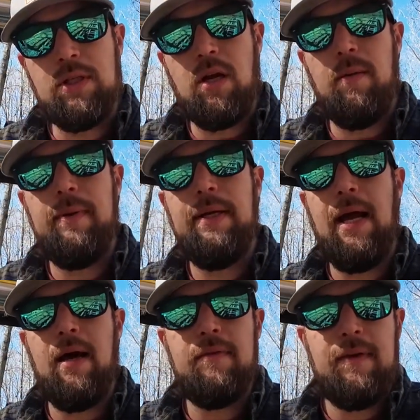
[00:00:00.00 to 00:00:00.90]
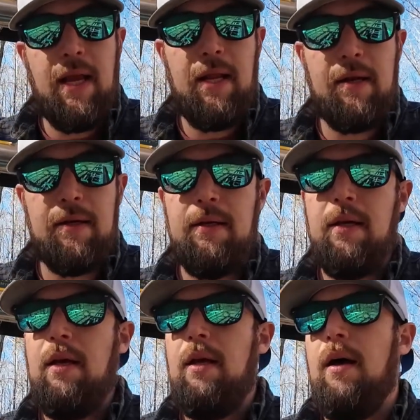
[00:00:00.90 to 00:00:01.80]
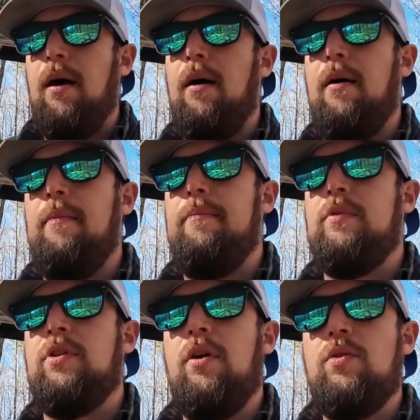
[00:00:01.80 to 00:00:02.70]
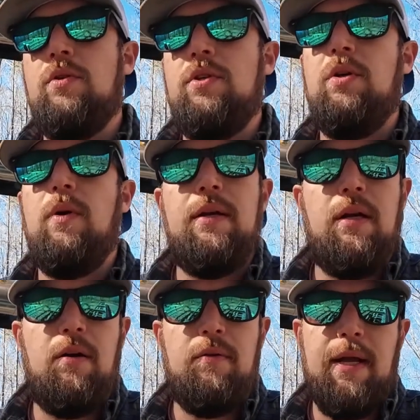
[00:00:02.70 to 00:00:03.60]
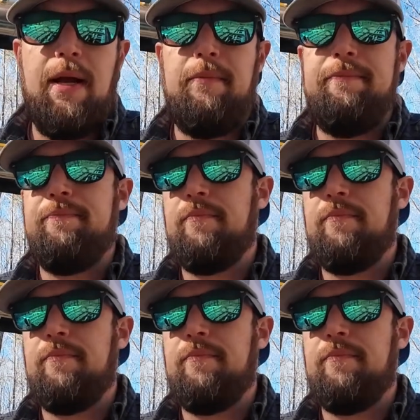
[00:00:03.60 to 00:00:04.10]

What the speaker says: a company out of Canada. So those were the two I narrowed down.